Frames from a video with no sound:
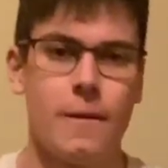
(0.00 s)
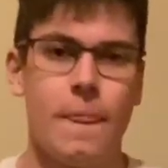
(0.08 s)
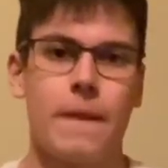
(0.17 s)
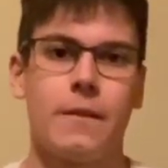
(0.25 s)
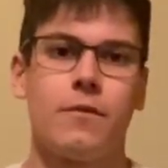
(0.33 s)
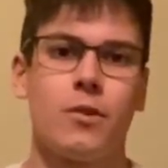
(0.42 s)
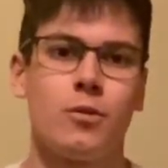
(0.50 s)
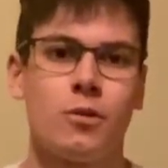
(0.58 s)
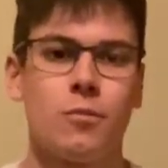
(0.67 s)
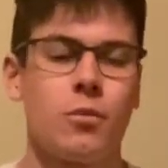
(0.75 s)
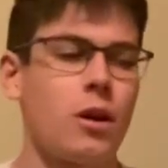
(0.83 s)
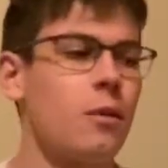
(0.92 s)
It's very
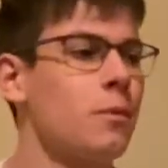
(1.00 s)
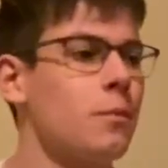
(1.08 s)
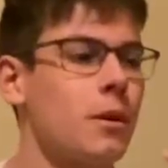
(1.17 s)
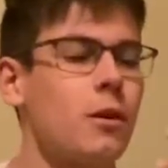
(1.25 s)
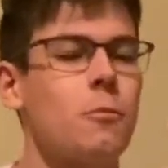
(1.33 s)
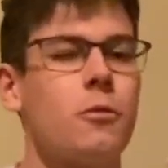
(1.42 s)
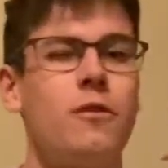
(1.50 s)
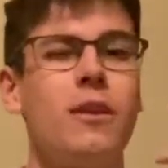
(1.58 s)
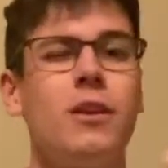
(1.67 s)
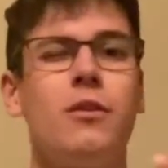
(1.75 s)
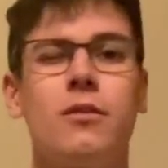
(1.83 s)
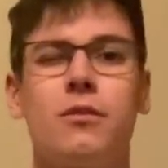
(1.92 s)
simple. I'll be making more
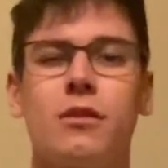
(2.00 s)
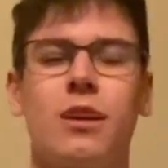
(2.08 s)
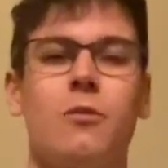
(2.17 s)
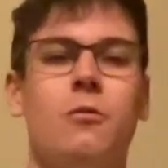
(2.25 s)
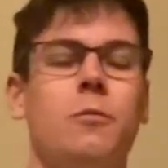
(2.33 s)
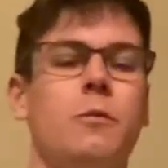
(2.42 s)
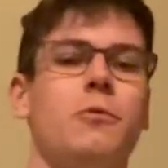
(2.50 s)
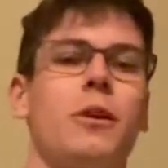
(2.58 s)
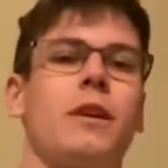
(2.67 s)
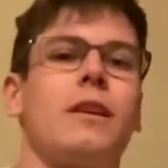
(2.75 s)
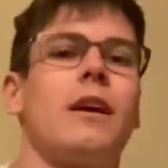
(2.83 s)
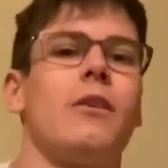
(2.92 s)
videos, and I will be breaking
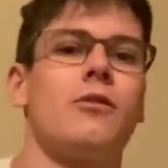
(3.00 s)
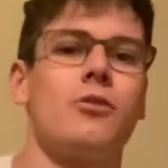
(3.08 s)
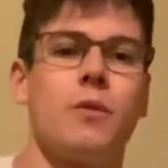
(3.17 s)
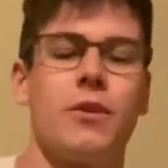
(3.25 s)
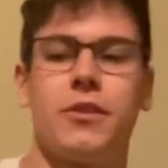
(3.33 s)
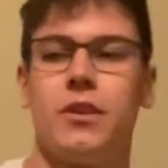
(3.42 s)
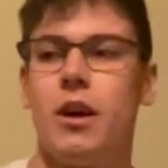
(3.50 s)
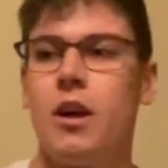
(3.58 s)
down each method,